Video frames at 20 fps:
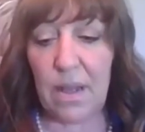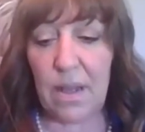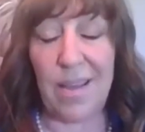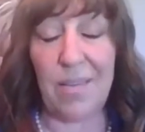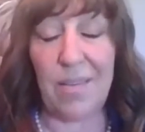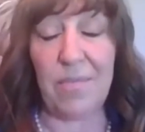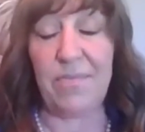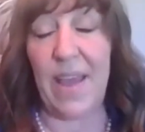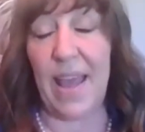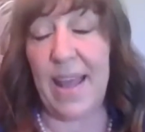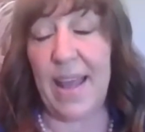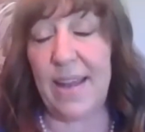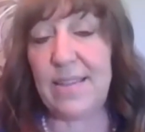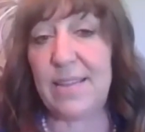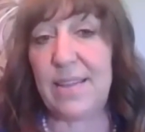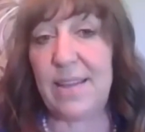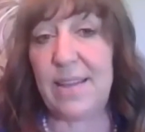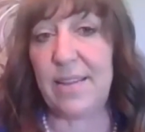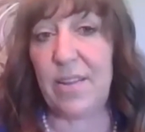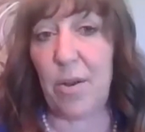
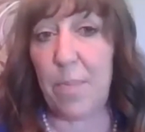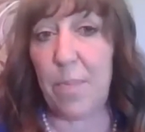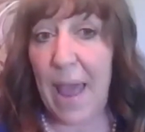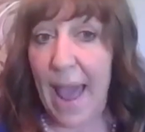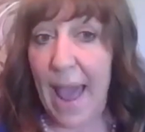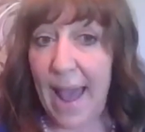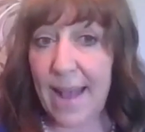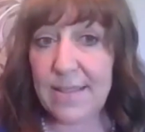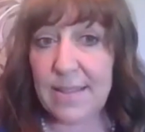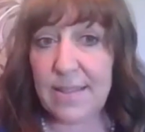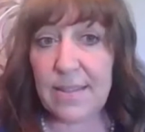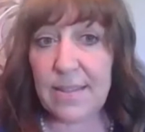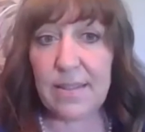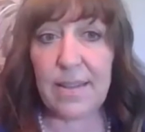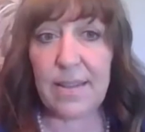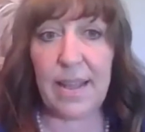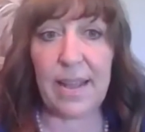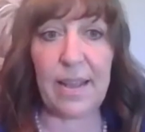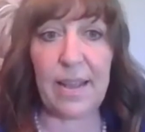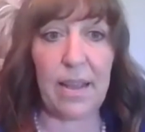event in their past,
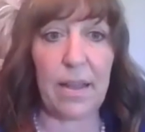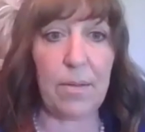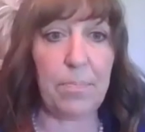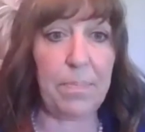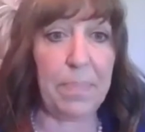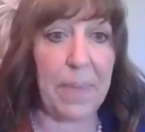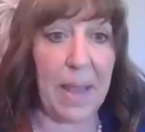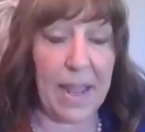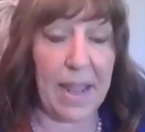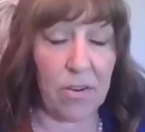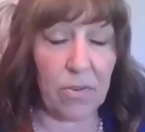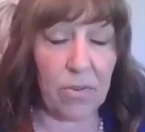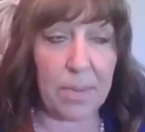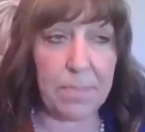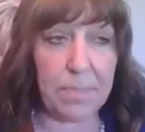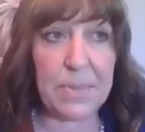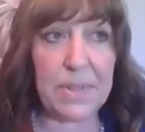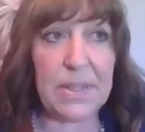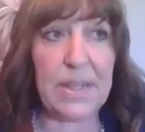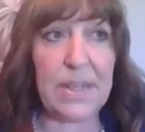like a
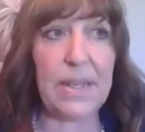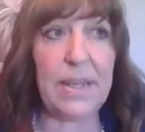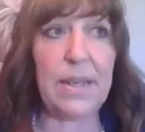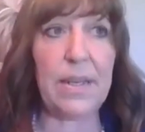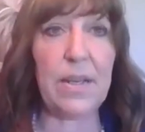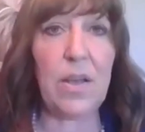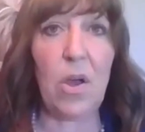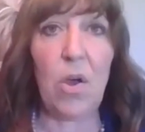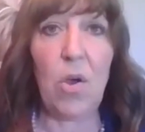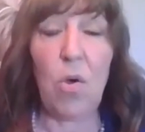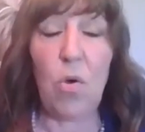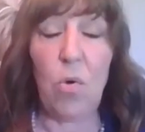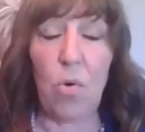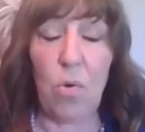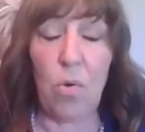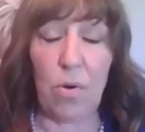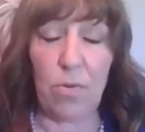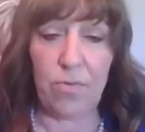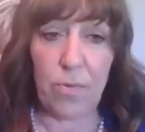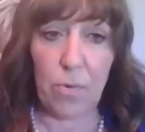bankruptcy
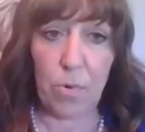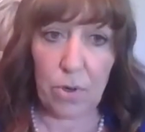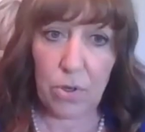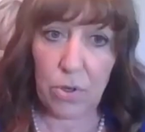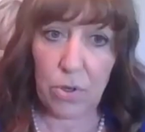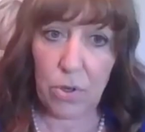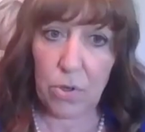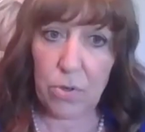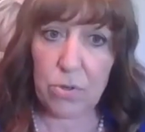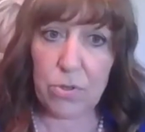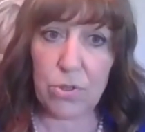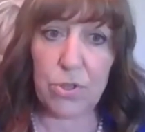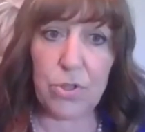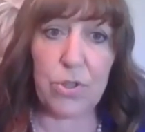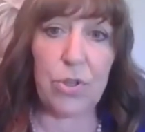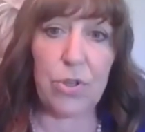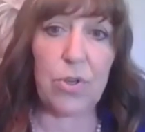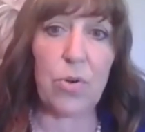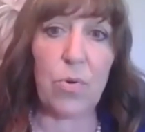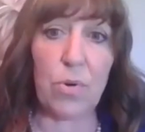or a
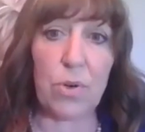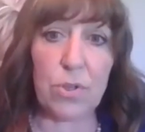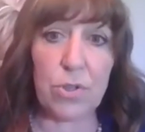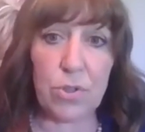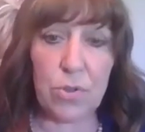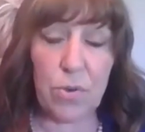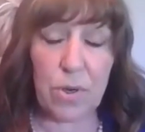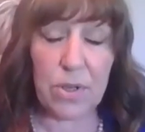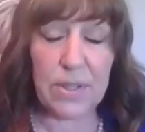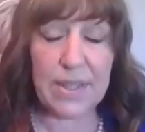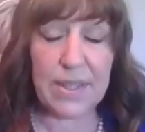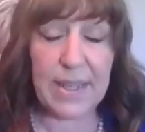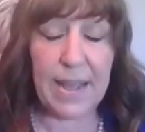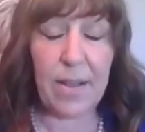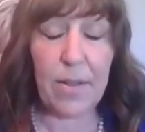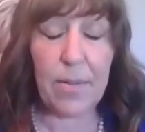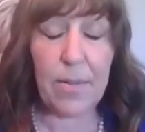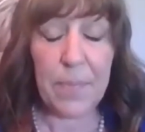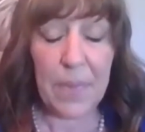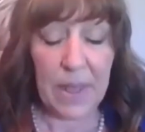foreclosure or a short
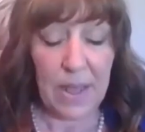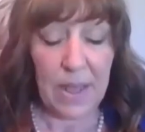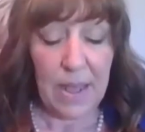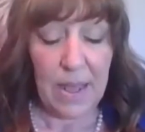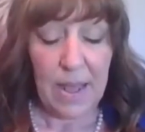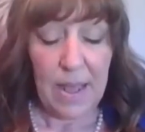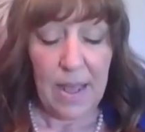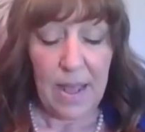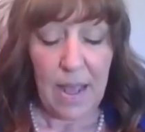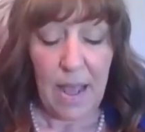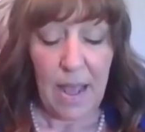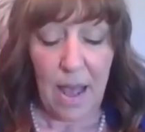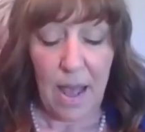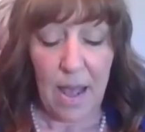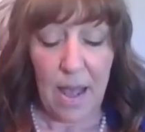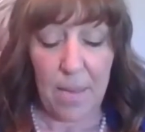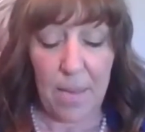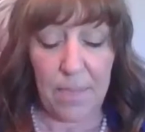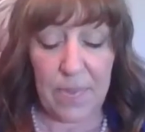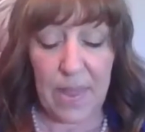sale.
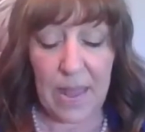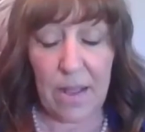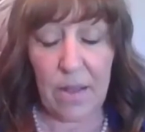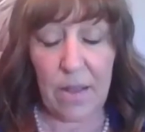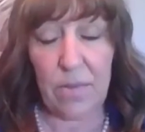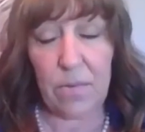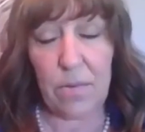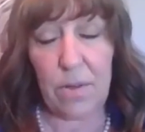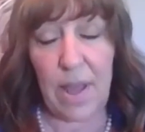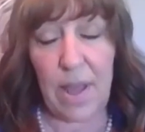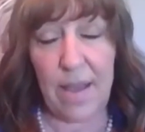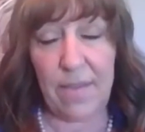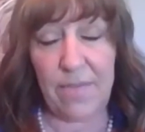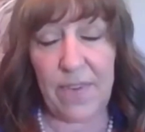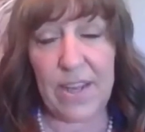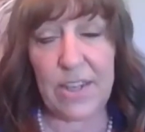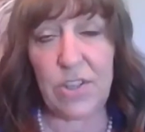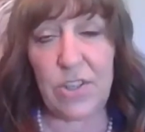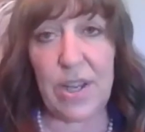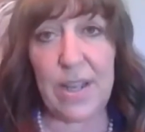The
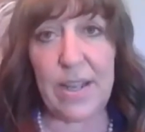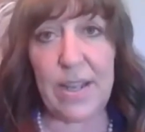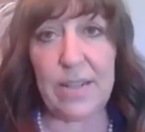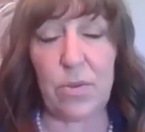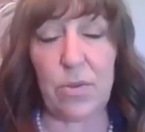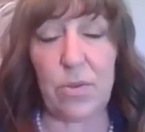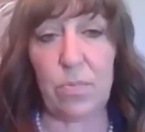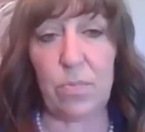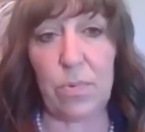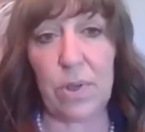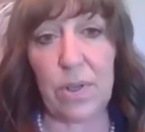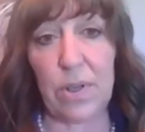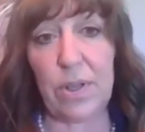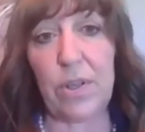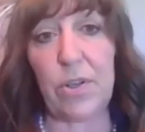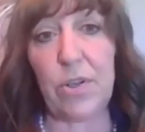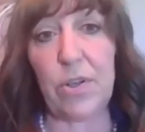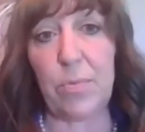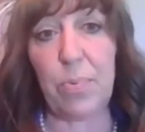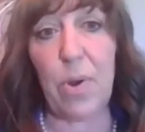FHA is a really
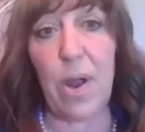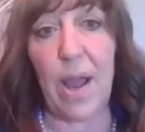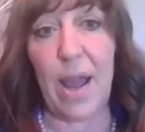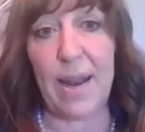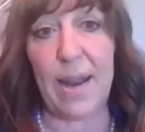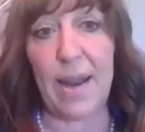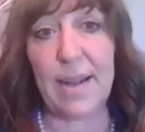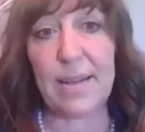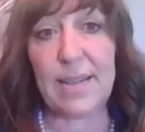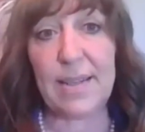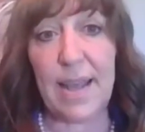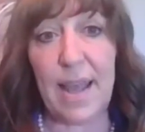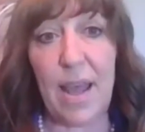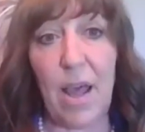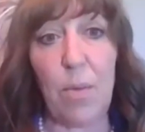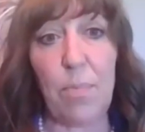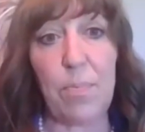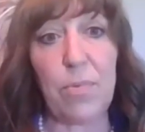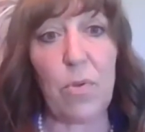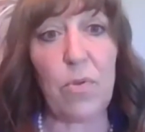good product to
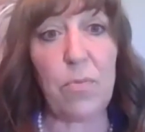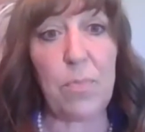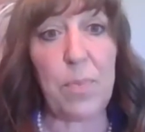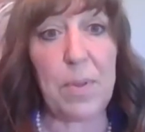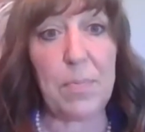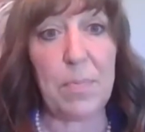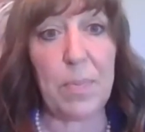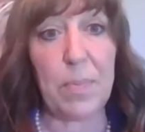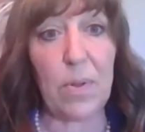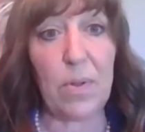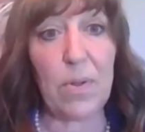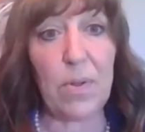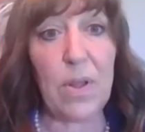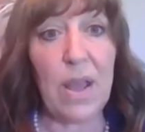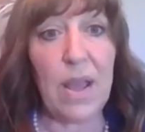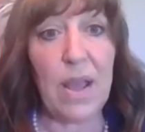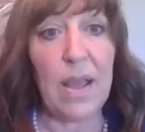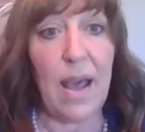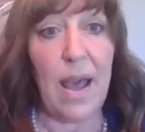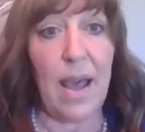help those people
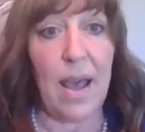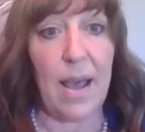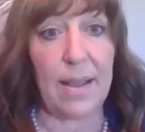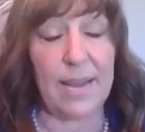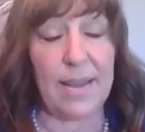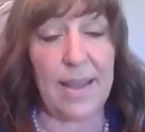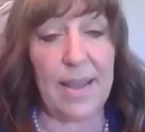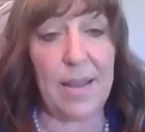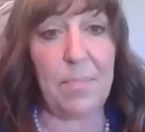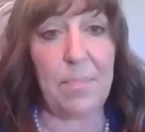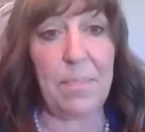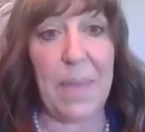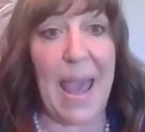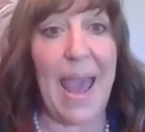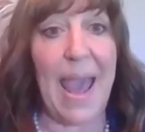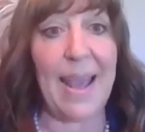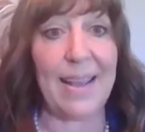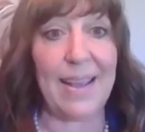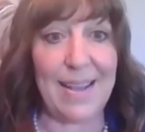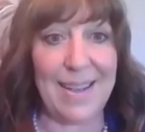get
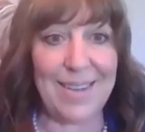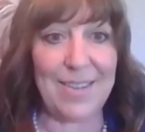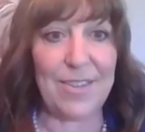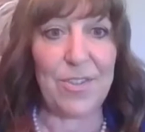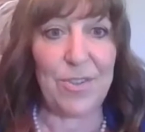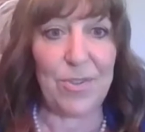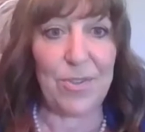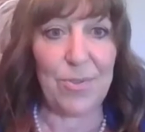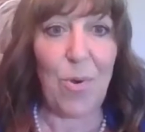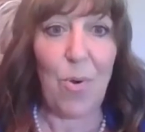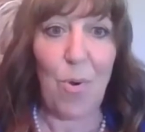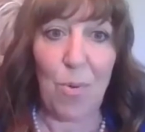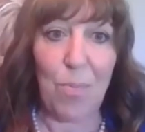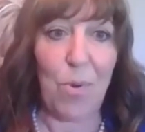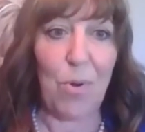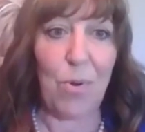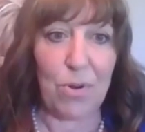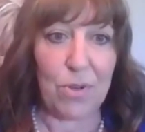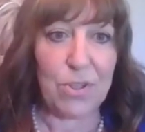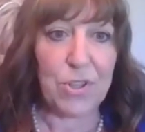back into
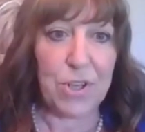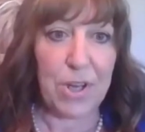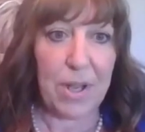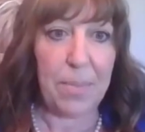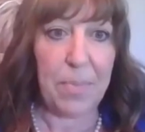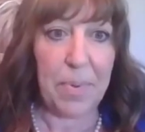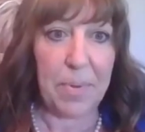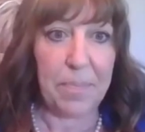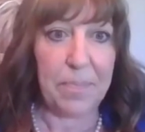home ownership